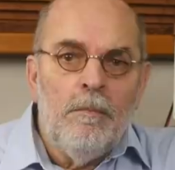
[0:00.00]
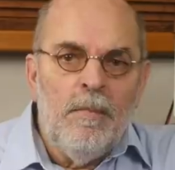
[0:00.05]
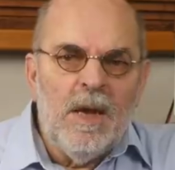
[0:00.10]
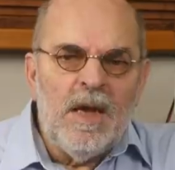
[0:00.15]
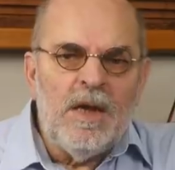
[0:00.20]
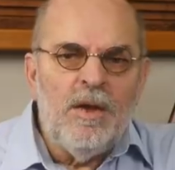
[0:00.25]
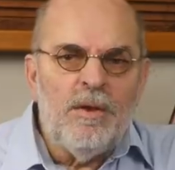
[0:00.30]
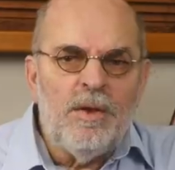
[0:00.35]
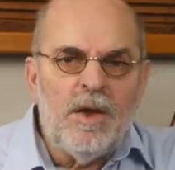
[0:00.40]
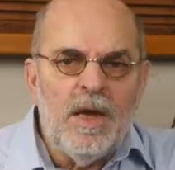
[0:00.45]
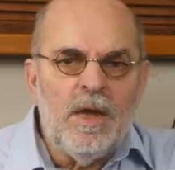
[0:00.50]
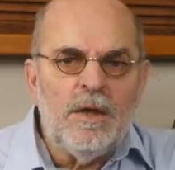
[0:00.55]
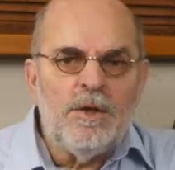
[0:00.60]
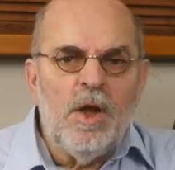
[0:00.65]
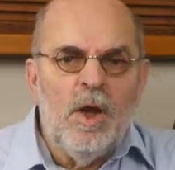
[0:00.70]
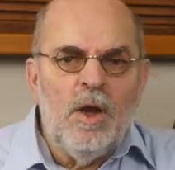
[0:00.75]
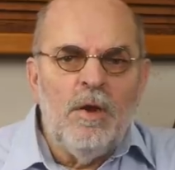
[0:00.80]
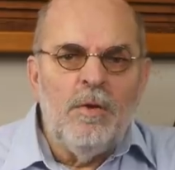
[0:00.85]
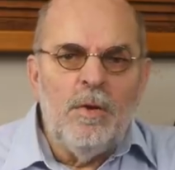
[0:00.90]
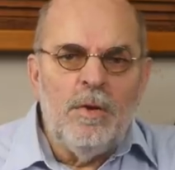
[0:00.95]
Many
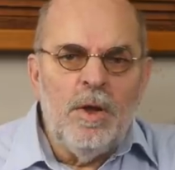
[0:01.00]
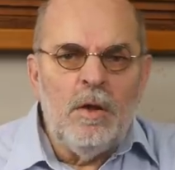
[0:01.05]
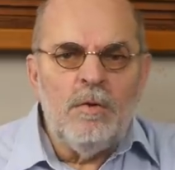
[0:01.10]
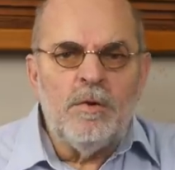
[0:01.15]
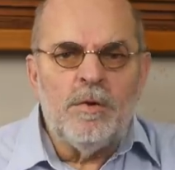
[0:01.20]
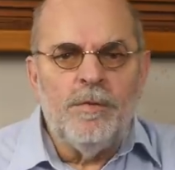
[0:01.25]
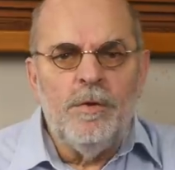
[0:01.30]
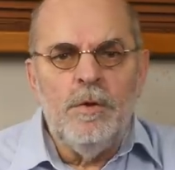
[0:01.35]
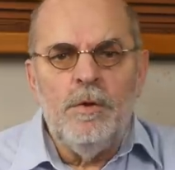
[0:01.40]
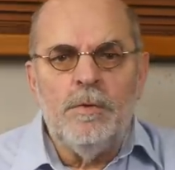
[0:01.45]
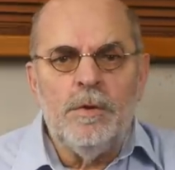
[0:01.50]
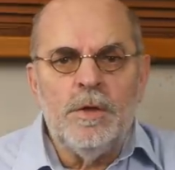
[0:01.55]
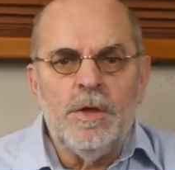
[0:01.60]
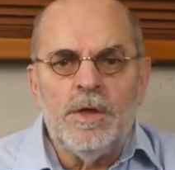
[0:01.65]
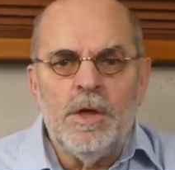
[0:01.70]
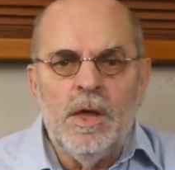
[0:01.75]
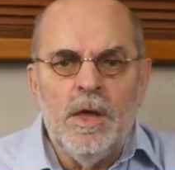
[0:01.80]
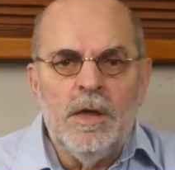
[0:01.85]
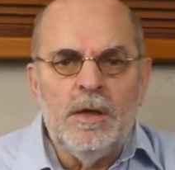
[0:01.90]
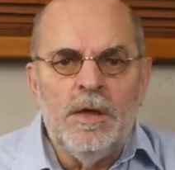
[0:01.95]
thanks to those
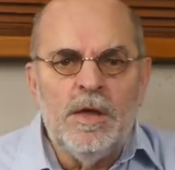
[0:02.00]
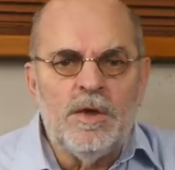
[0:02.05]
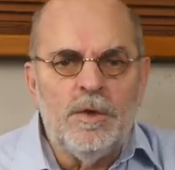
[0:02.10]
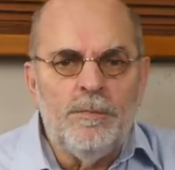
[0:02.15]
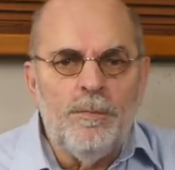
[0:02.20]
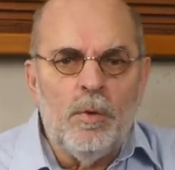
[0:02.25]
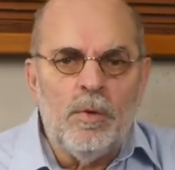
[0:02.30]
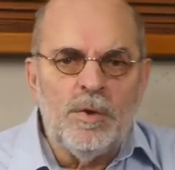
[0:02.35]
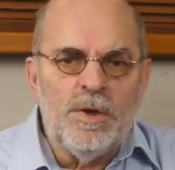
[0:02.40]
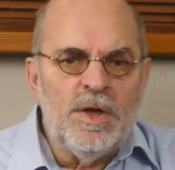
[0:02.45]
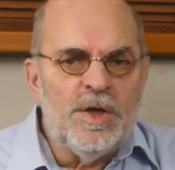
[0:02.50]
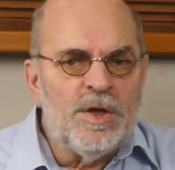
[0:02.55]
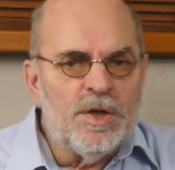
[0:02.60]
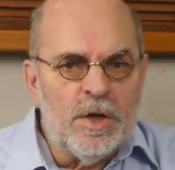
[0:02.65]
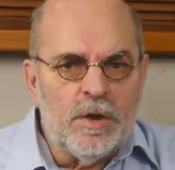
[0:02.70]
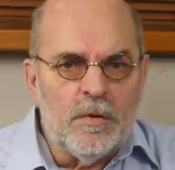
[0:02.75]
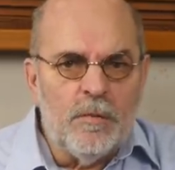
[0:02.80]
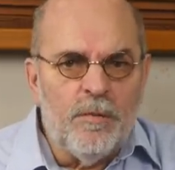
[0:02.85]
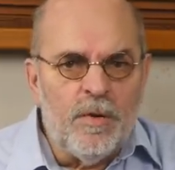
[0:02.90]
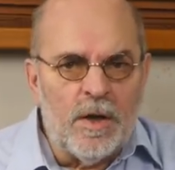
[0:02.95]
viewers that support this
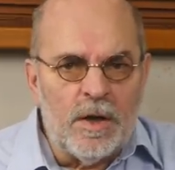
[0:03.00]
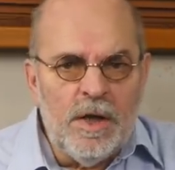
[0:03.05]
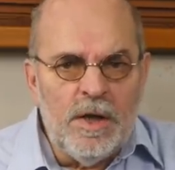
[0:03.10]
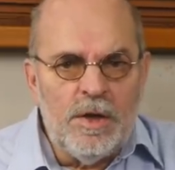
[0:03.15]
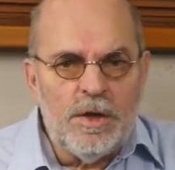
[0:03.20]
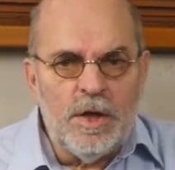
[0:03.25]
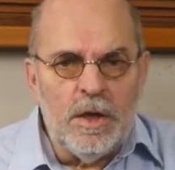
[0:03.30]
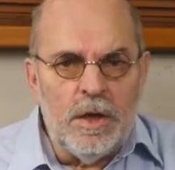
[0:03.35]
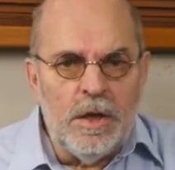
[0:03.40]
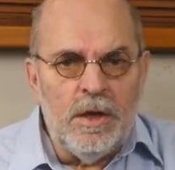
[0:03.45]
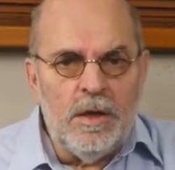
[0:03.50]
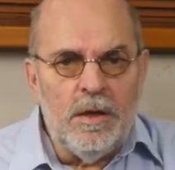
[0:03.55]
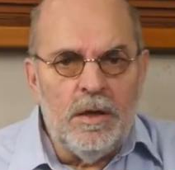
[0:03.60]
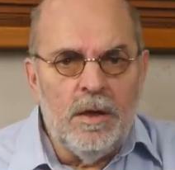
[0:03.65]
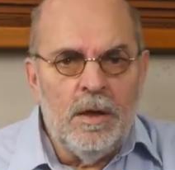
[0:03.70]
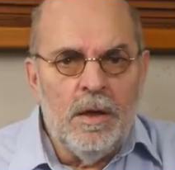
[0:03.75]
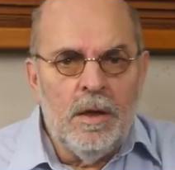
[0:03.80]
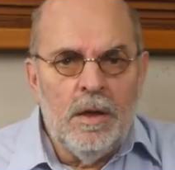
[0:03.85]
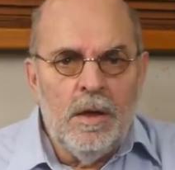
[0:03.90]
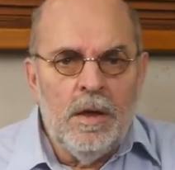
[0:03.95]
channel financially.
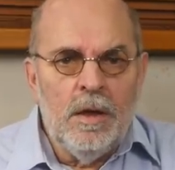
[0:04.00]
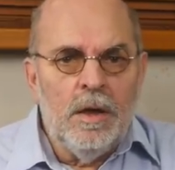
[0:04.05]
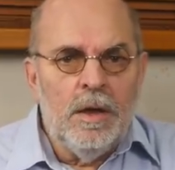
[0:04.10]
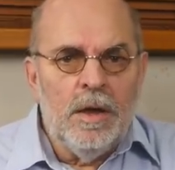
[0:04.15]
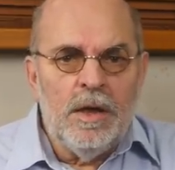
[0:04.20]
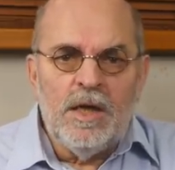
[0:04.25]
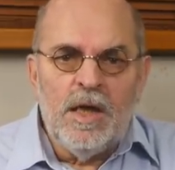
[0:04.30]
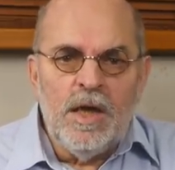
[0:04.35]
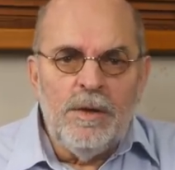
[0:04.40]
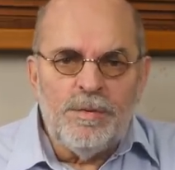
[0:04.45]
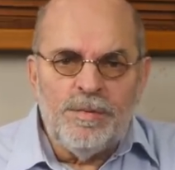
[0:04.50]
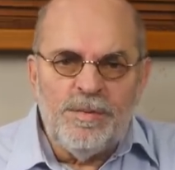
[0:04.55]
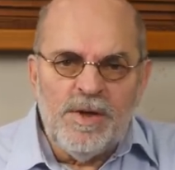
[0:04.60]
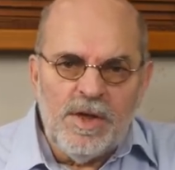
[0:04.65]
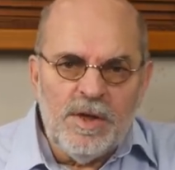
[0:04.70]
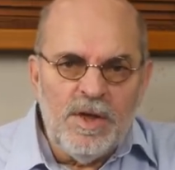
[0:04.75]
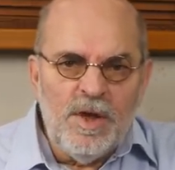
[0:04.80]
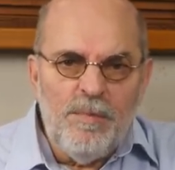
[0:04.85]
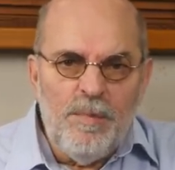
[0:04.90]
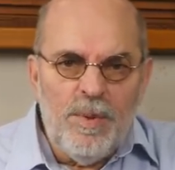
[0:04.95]
It keeps
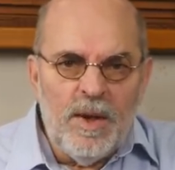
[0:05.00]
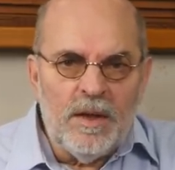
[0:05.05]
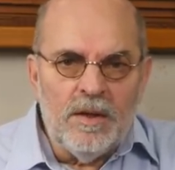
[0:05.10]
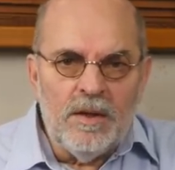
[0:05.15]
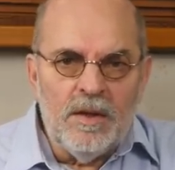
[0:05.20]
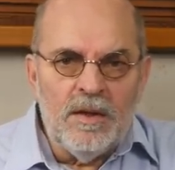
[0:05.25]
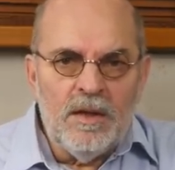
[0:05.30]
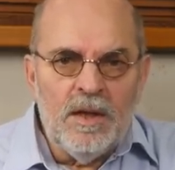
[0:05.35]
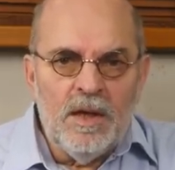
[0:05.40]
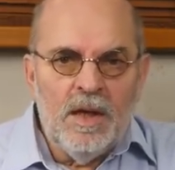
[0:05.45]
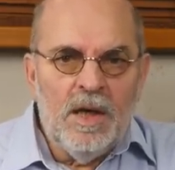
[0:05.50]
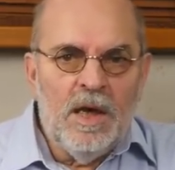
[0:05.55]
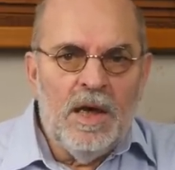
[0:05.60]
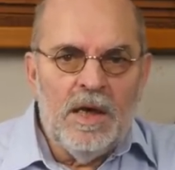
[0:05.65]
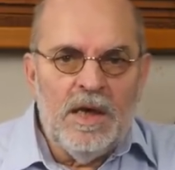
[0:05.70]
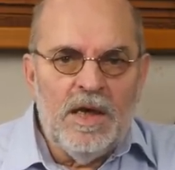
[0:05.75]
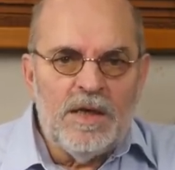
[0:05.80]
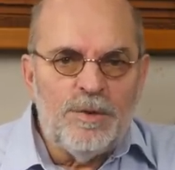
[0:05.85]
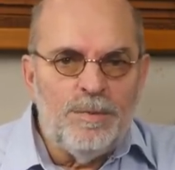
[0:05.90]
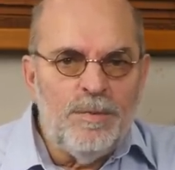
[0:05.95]
me independent
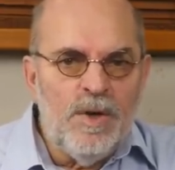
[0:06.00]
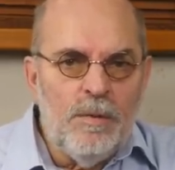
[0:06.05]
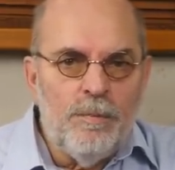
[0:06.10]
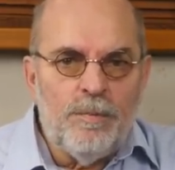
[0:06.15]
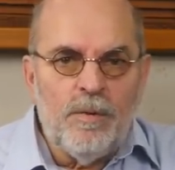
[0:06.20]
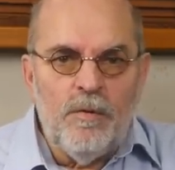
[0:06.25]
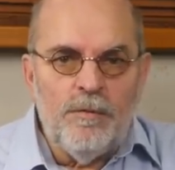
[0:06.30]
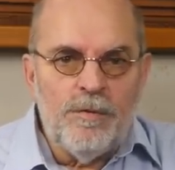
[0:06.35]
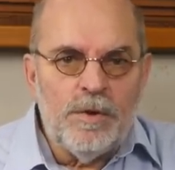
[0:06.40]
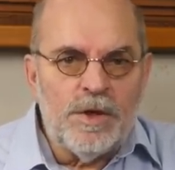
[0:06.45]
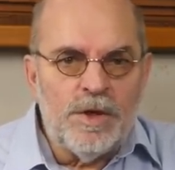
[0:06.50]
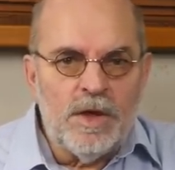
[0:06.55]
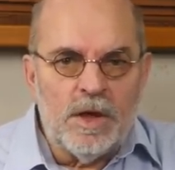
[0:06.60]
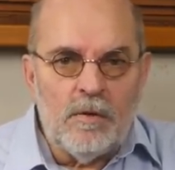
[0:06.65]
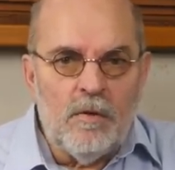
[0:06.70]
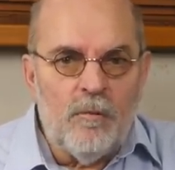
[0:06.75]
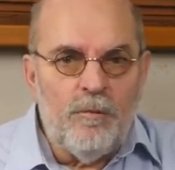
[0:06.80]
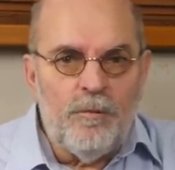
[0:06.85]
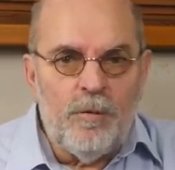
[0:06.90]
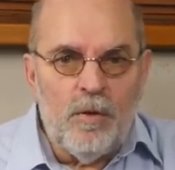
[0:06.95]
and lets me improve the
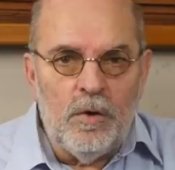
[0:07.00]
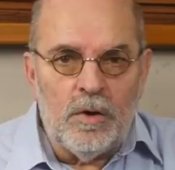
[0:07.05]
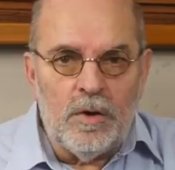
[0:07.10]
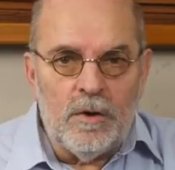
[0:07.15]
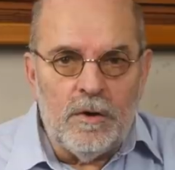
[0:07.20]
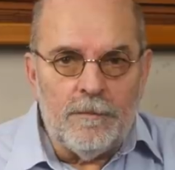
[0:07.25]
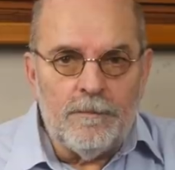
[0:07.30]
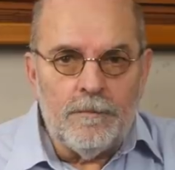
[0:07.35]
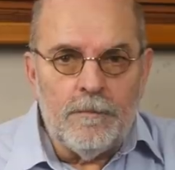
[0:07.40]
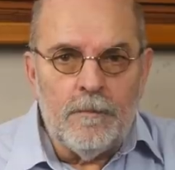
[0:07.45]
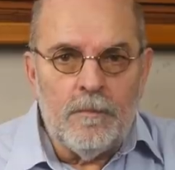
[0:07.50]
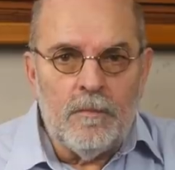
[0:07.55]
channel further.